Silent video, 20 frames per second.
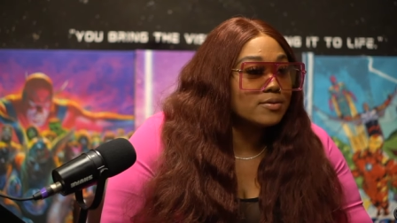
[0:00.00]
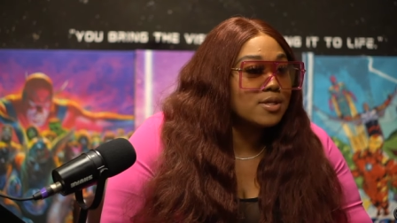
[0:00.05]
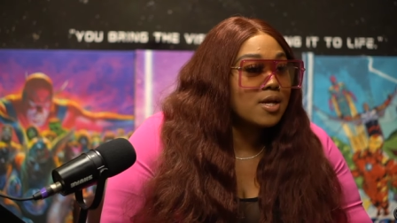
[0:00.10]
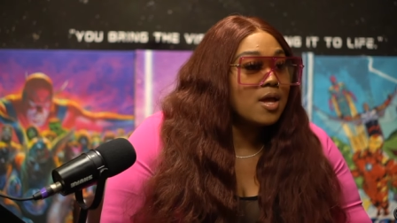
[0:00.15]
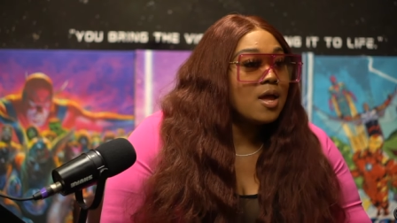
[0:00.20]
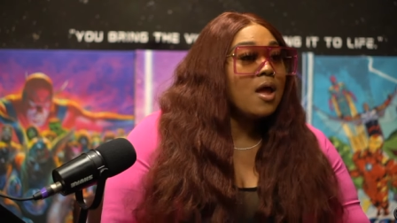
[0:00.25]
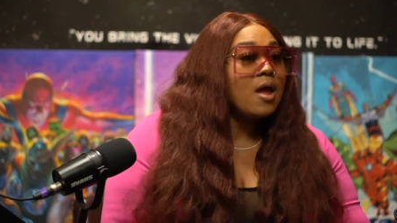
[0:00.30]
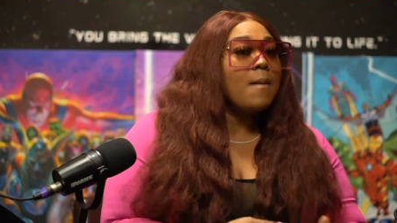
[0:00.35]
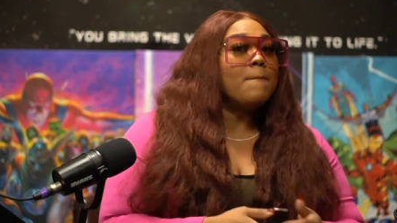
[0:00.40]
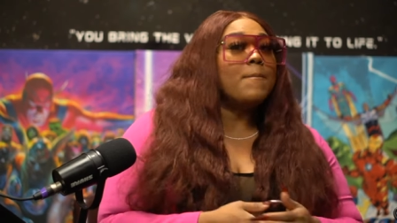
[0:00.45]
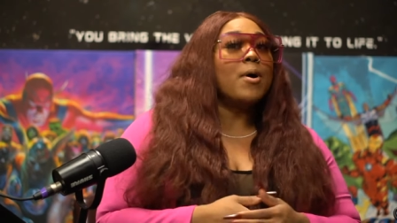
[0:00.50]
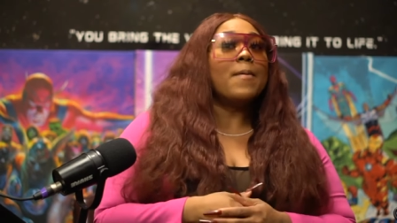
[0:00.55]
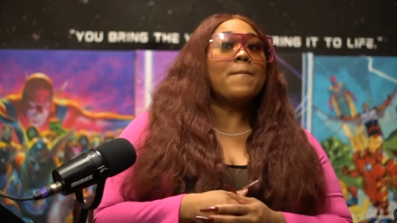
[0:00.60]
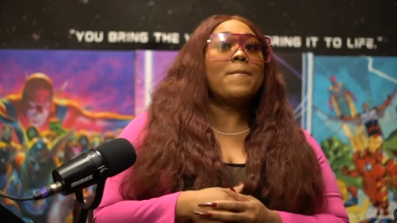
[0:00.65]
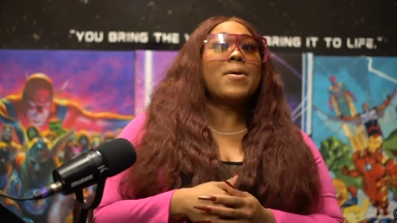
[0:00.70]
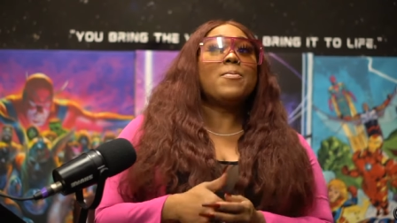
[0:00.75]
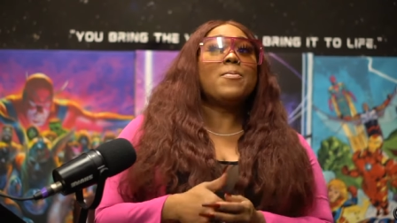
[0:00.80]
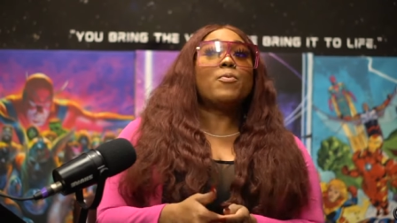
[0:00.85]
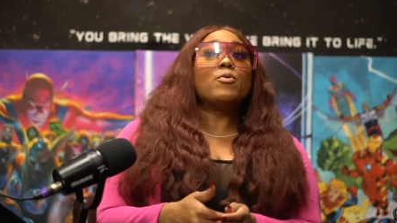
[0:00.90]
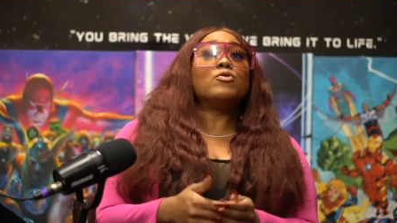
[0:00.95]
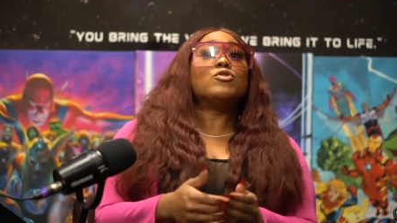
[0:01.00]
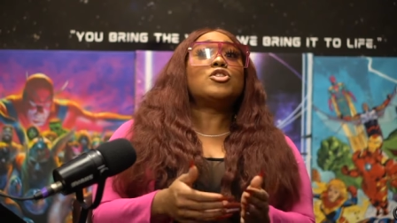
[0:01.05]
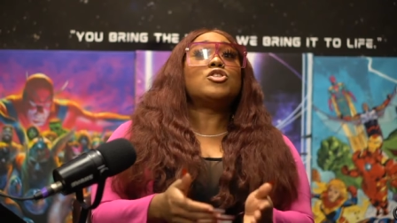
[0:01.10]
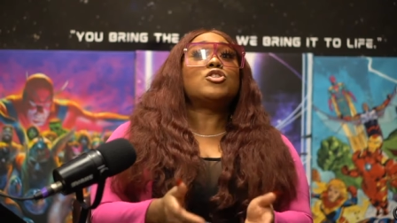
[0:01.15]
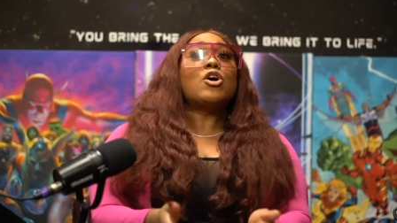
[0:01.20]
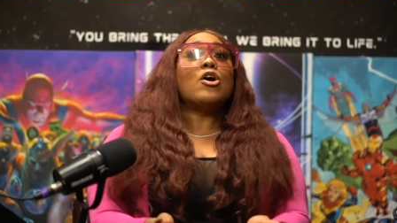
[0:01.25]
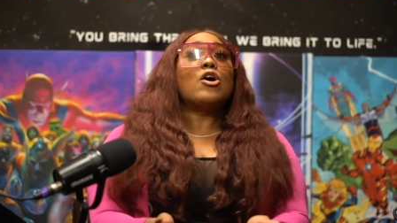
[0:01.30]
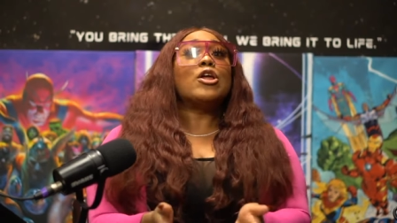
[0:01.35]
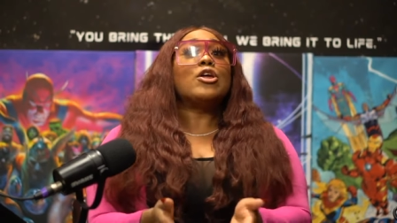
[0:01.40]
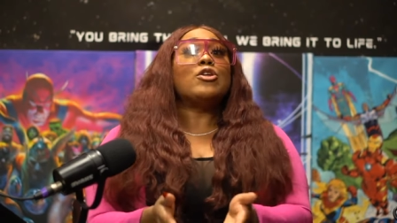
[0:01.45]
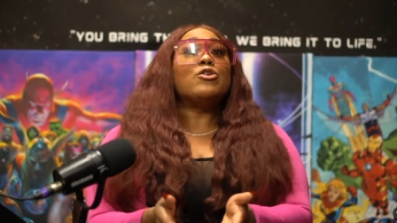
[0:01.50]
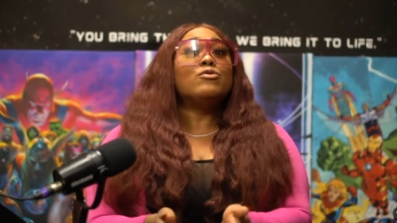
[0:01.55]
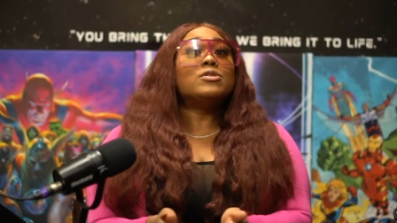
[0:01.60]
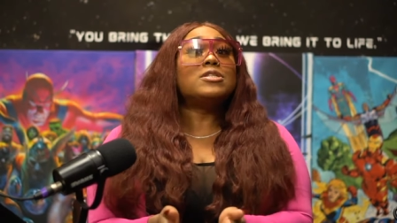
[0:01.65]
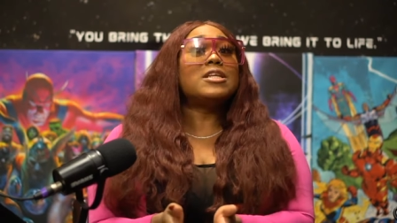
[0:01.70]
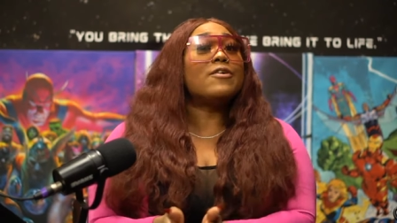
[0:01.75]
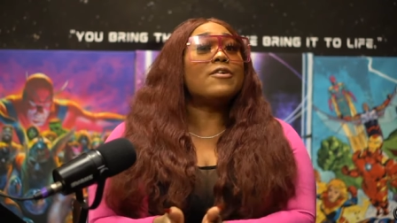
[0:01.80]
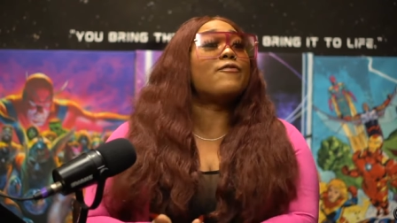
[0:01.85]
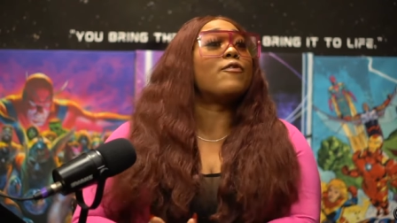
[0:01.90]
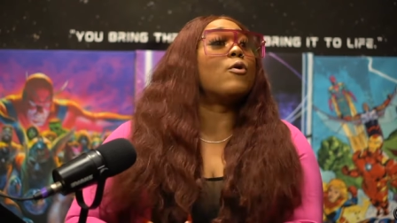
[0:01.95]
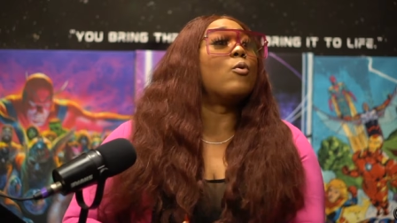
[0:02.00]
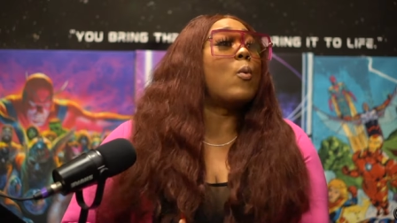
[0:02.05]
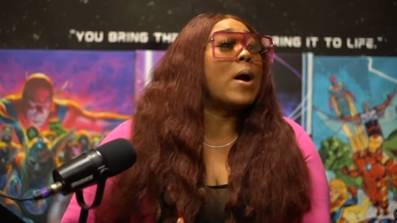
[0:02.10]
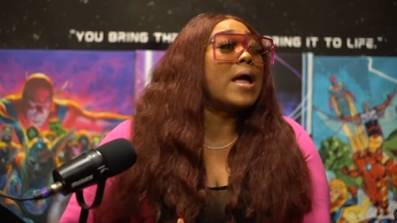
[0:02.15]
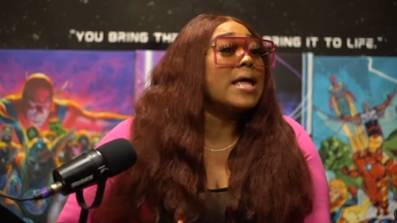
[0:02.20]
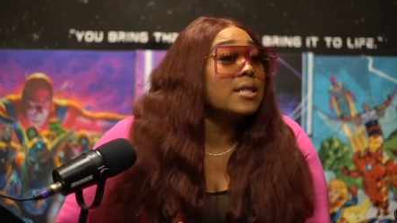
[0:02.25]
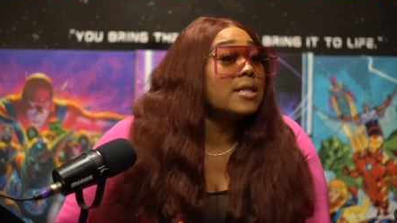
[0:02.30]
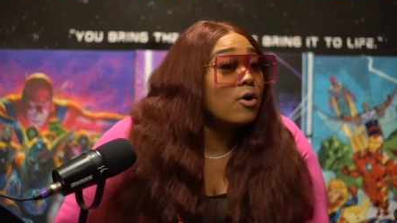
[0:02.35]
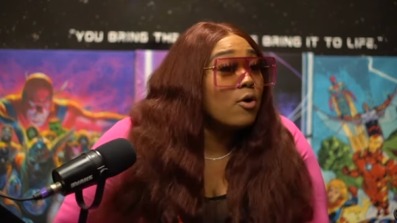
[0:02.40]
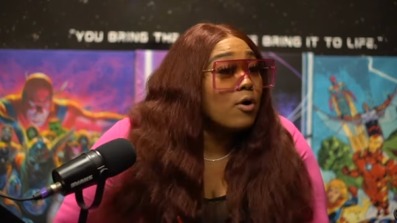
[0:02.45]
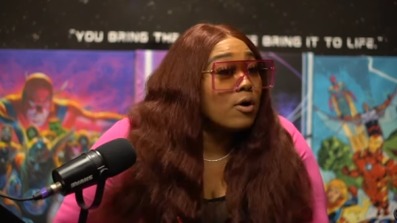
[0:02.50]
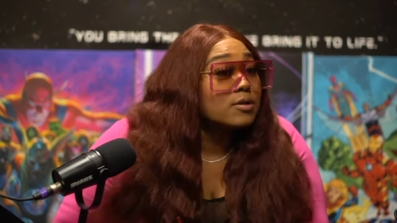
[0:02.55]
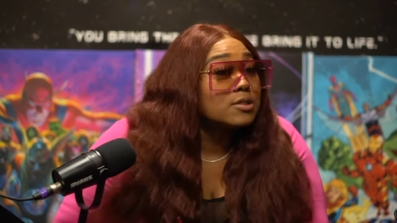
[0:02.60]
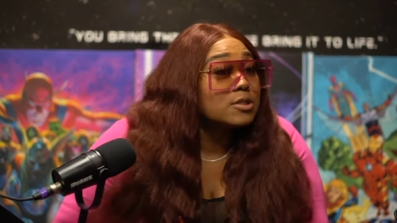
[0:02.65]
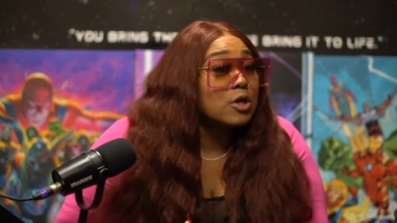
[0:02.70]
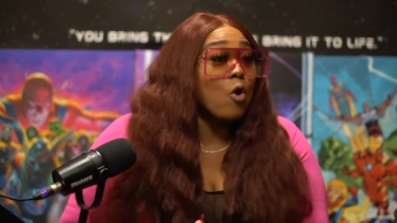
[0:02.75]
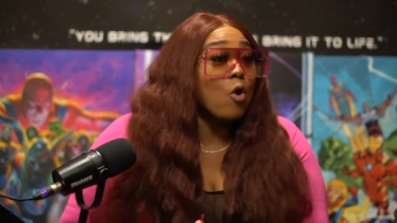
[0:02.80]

Oh, nice. But people started using it for weight loss.